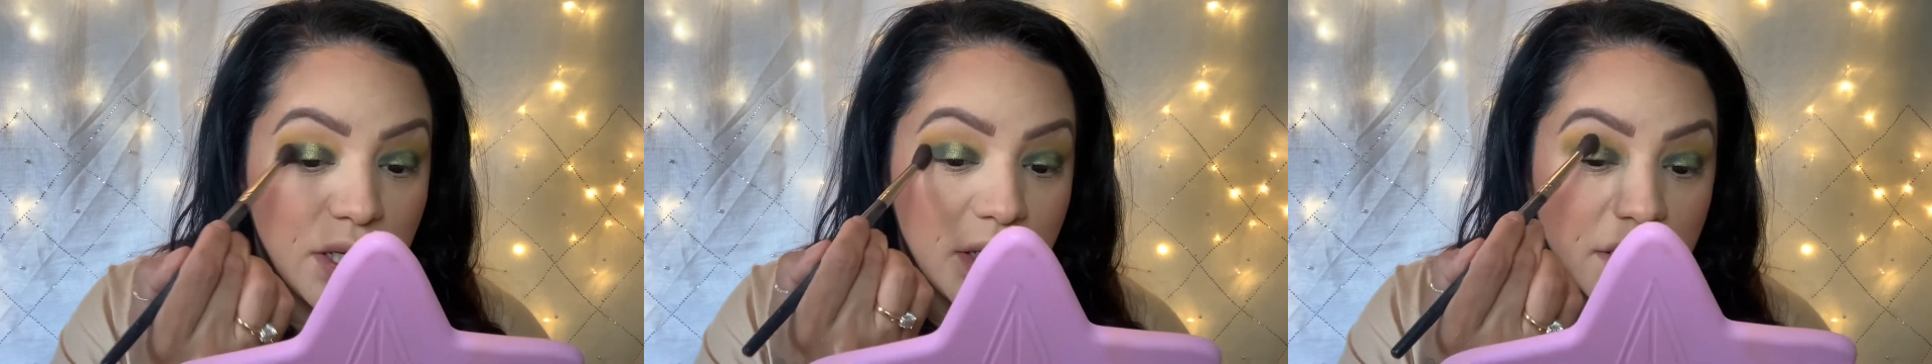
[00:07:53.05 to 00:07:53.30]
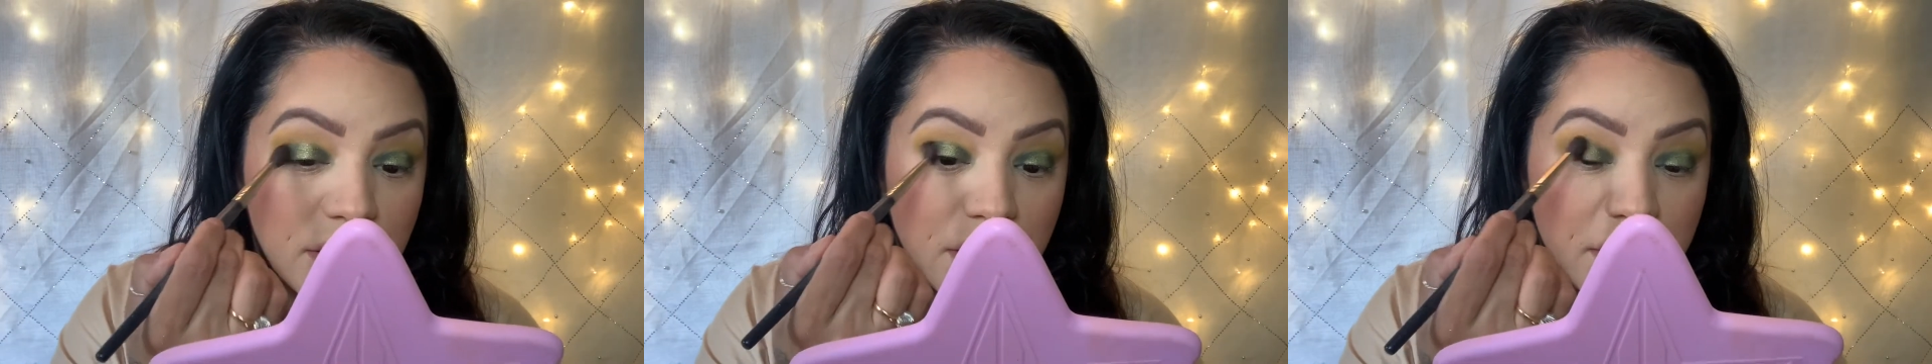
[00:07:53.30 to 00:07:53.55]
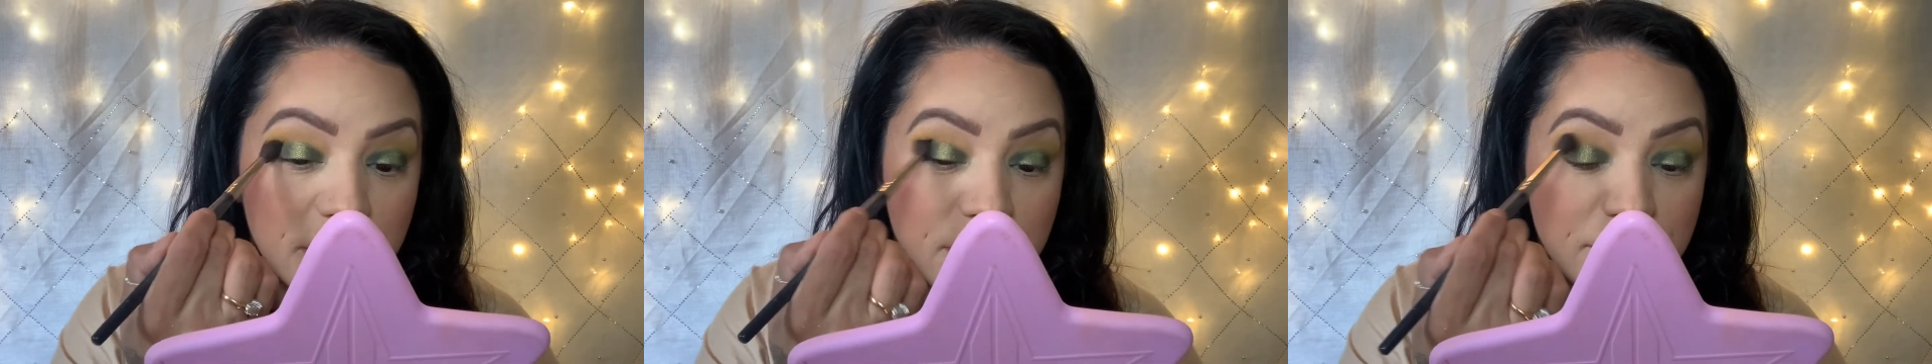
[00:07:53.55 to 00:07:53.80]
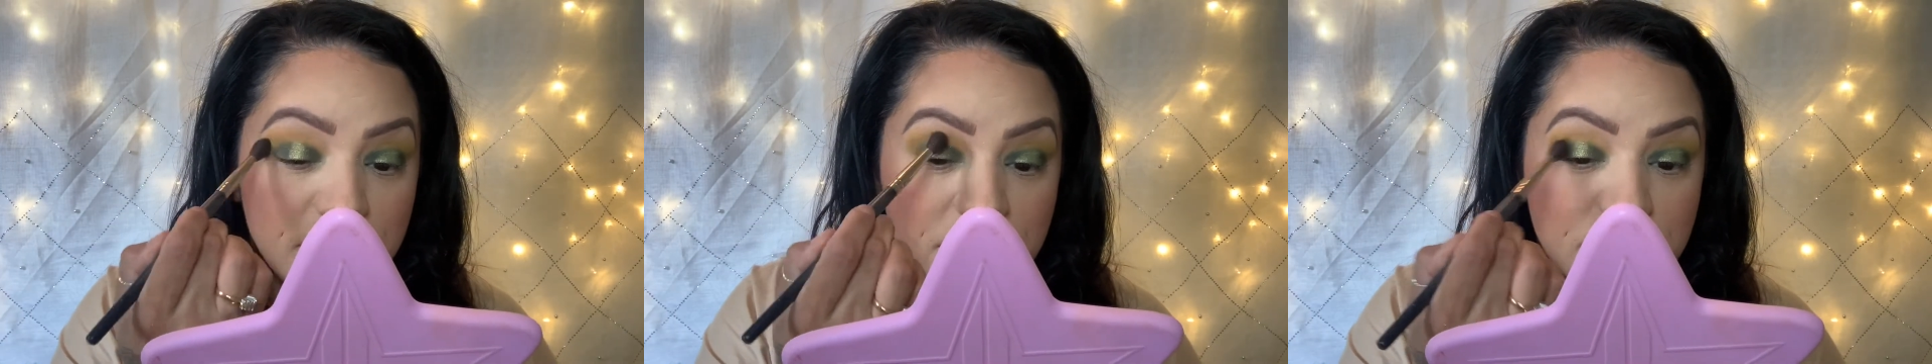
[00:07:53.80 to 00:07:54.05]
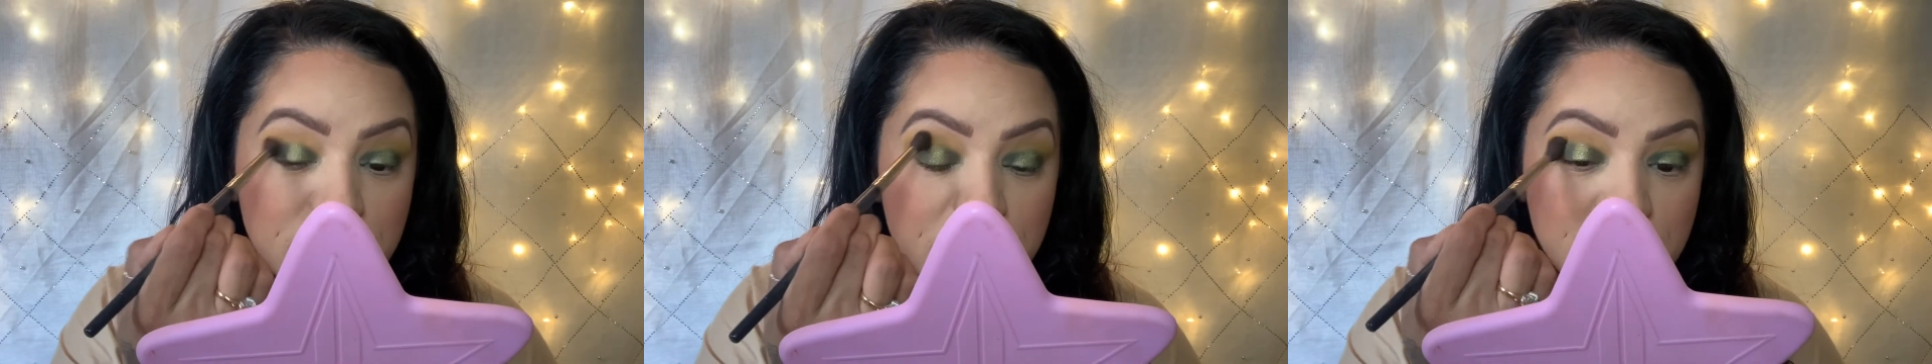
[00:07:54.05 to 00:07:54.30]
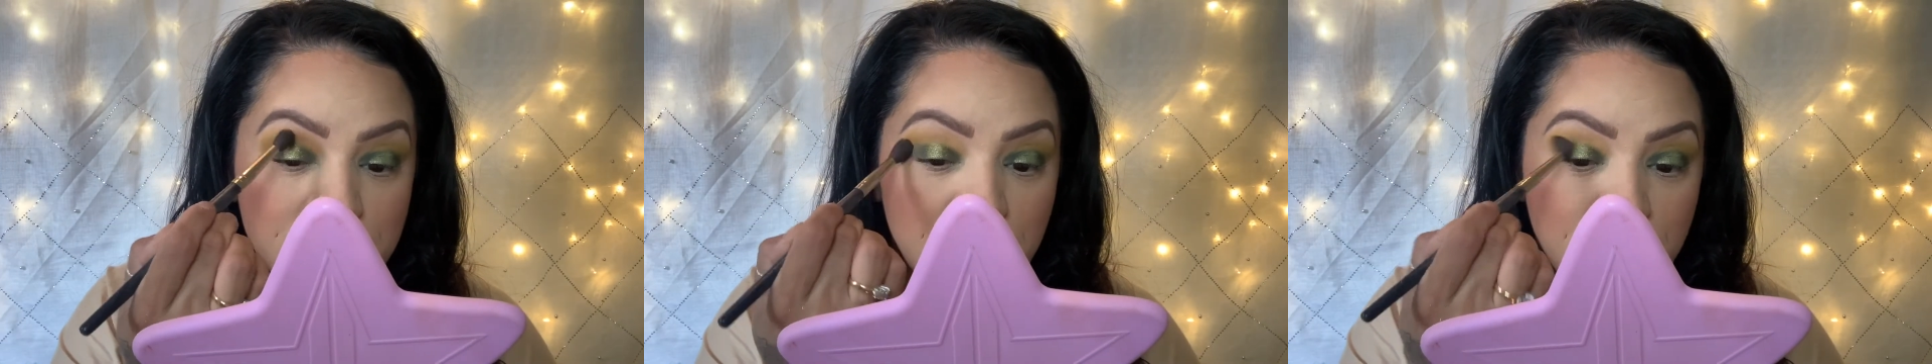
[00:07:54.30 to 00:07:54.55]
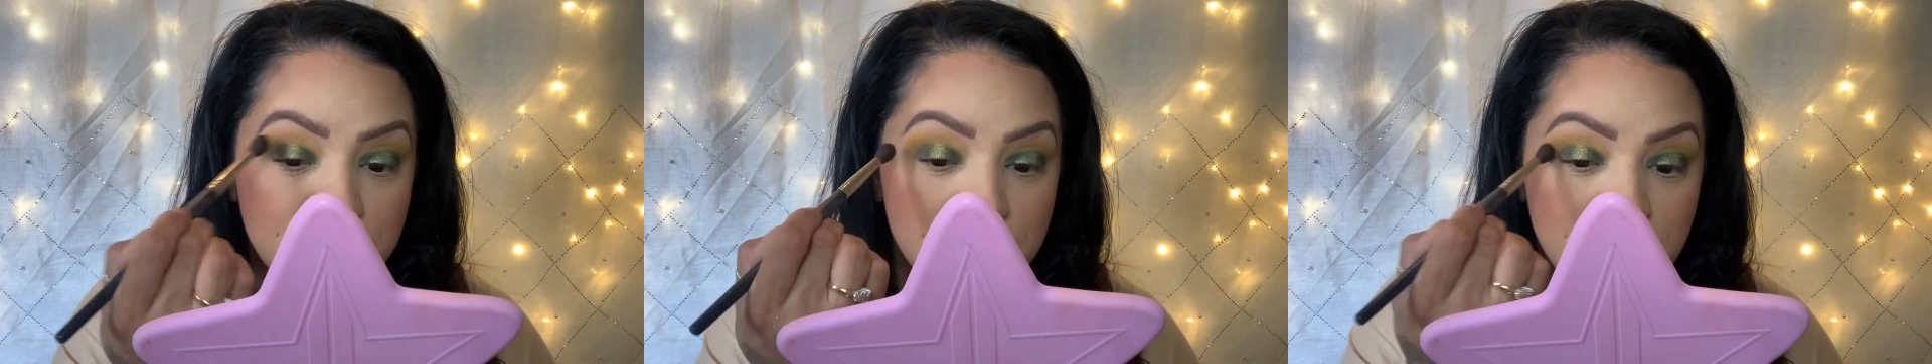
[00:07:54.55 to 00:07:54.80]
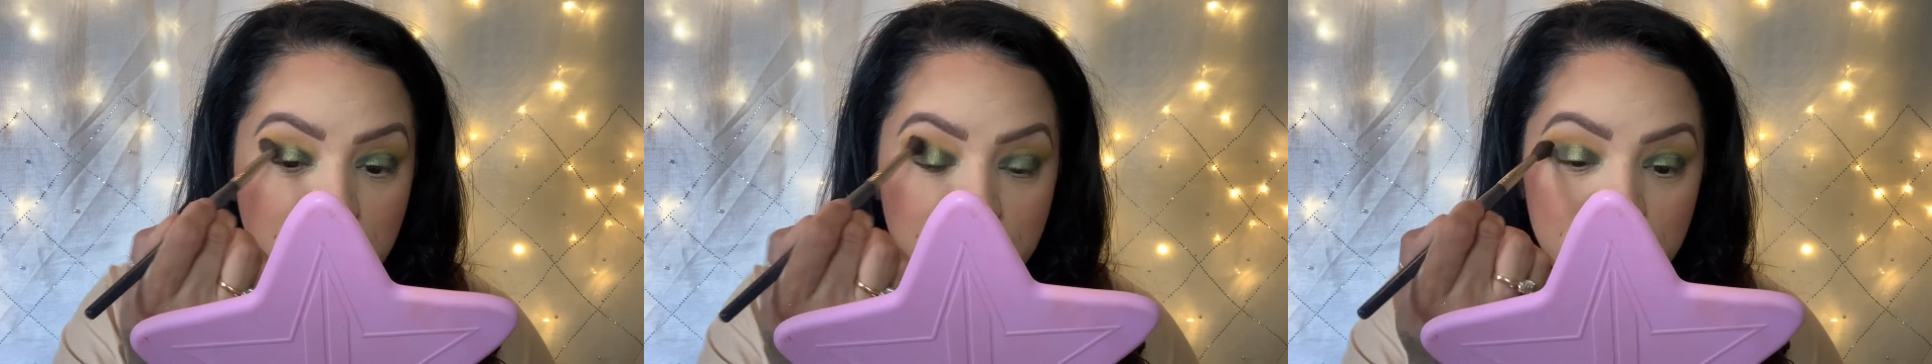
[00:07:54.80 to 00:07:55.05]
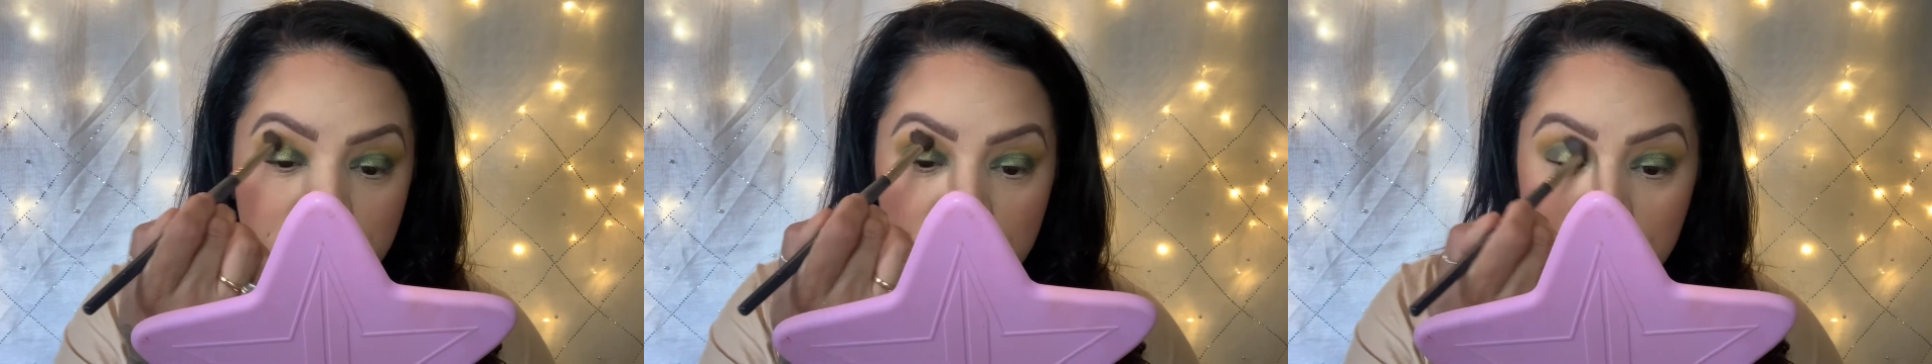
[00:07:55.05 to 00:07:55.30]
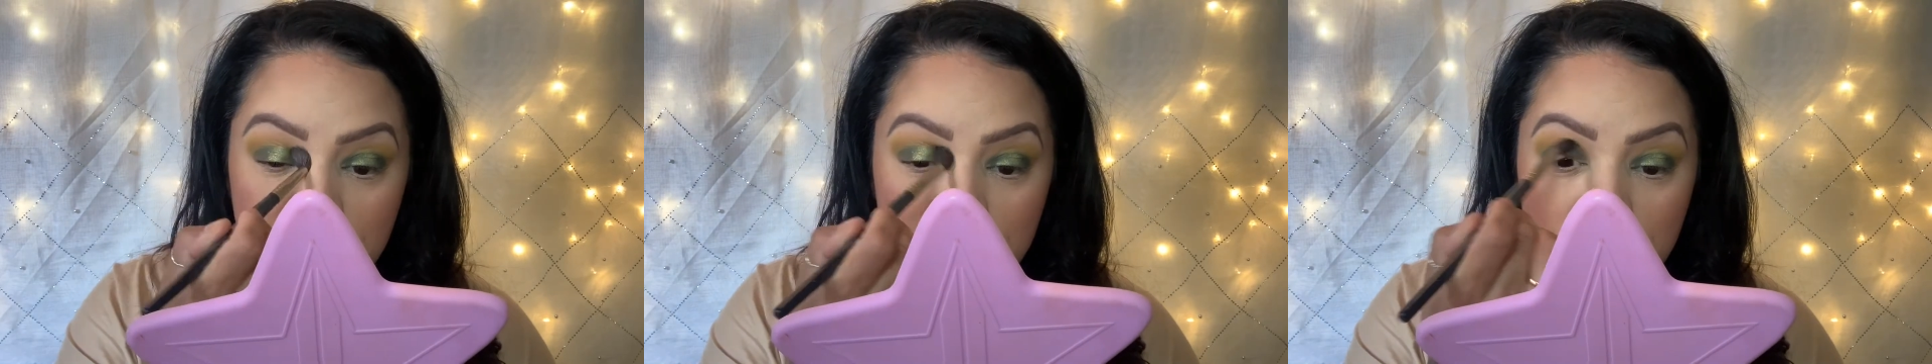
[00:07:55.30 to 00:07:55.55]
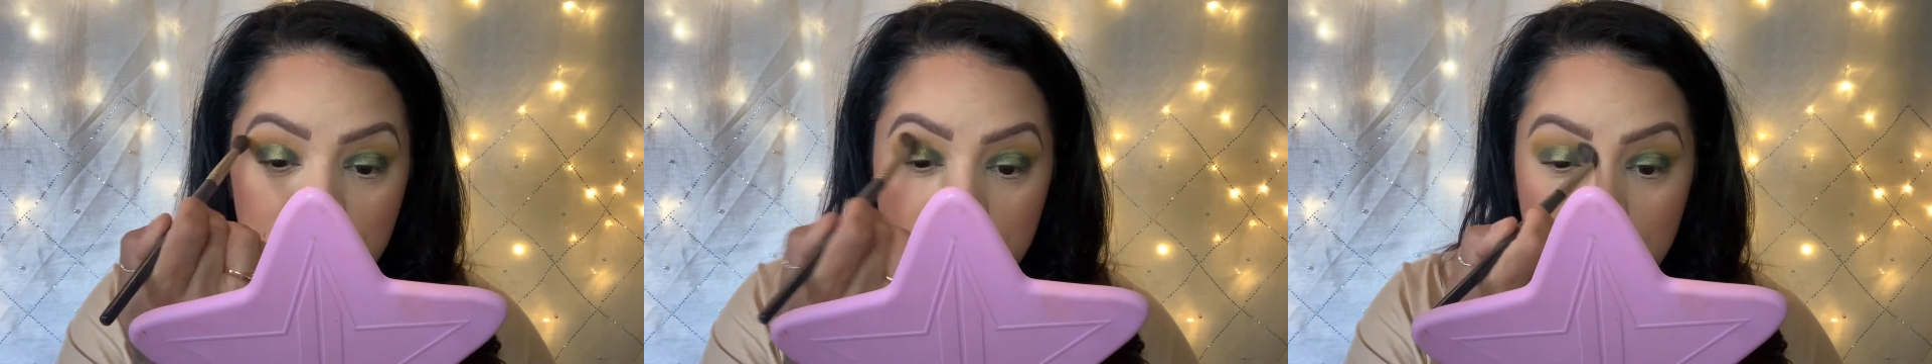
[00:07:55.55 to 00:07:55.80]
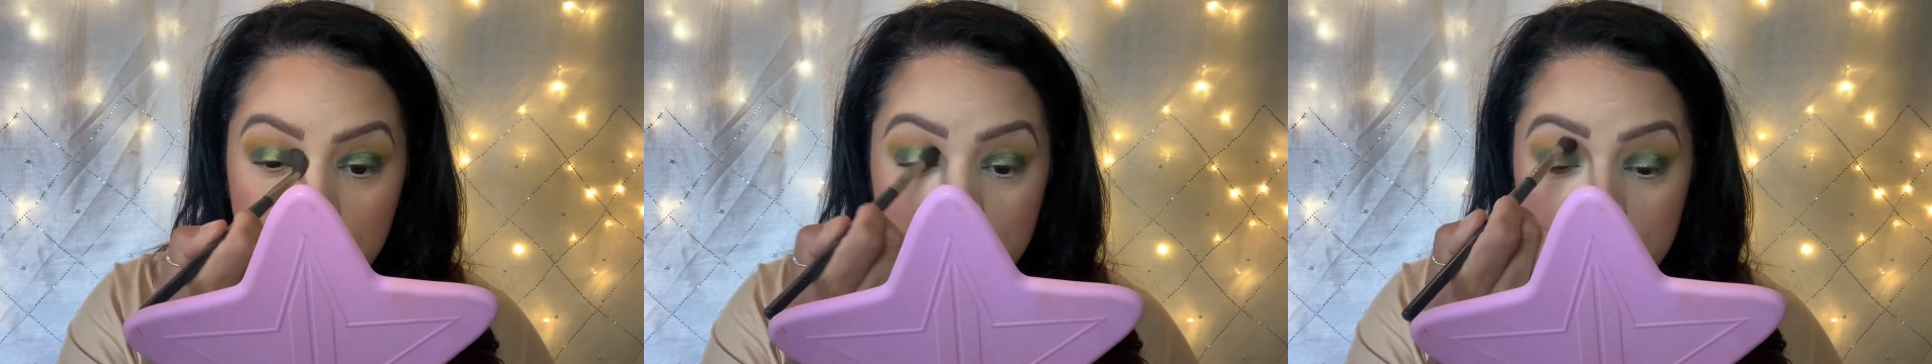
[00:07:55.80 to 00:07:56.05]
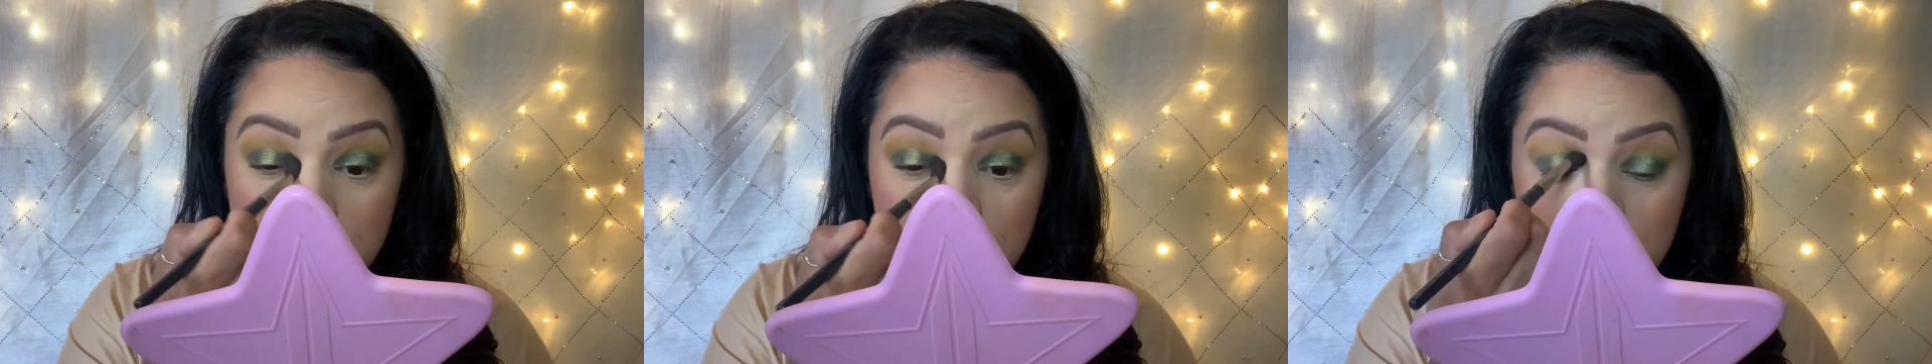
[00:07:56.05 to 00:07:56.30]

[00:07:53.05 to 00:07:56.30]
and kind of just soften everything around,